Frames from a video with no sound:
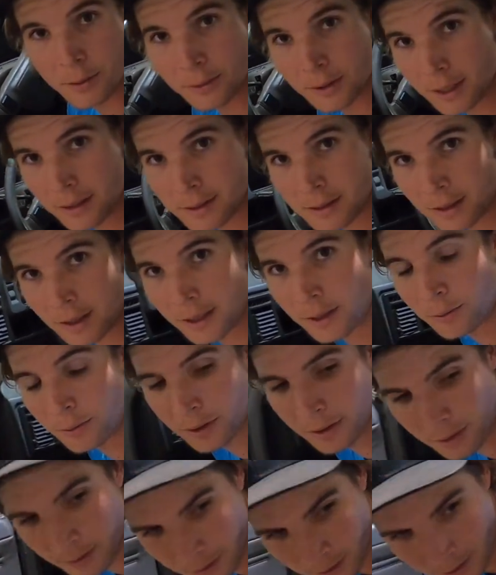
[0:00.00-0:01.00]
see what that's like
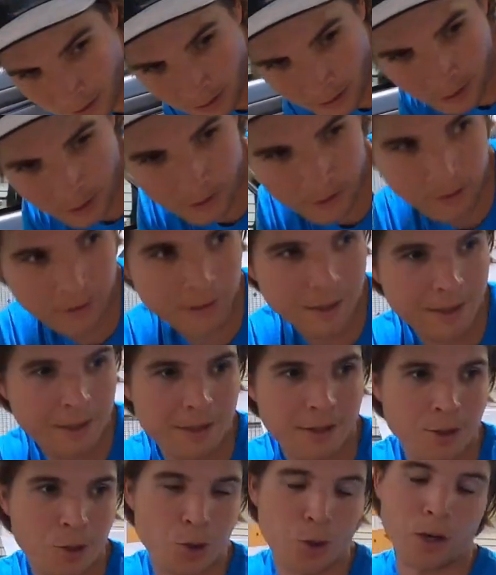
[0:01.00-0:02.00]
with the
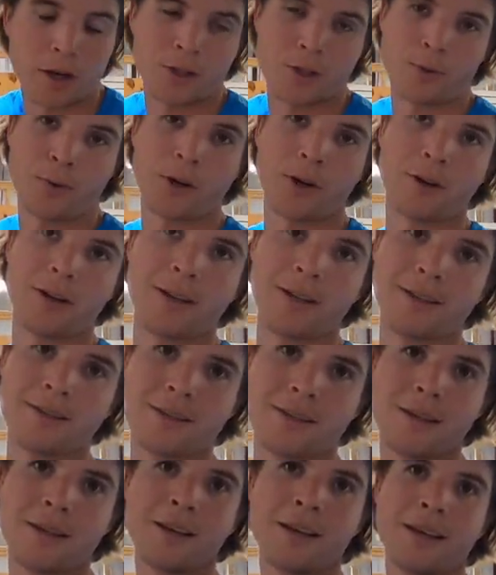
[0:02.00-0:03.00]
truck's rear
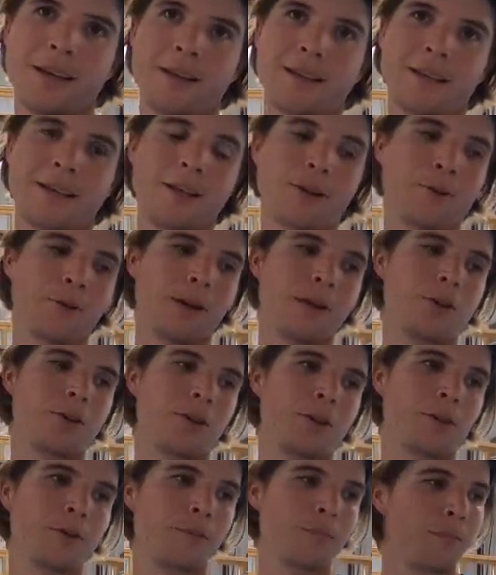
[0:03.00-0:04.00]
end and the gear
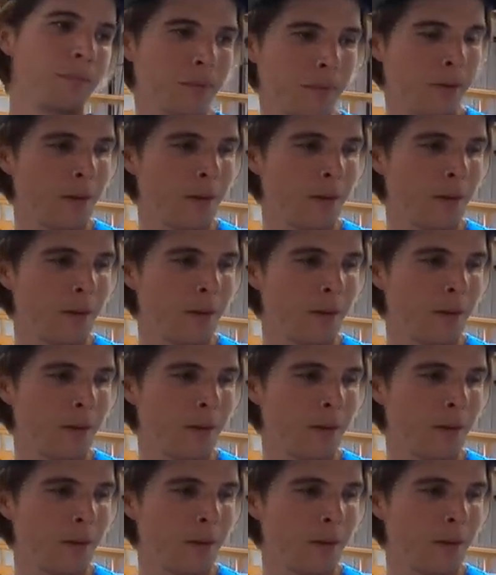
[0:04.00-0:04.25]
ratio,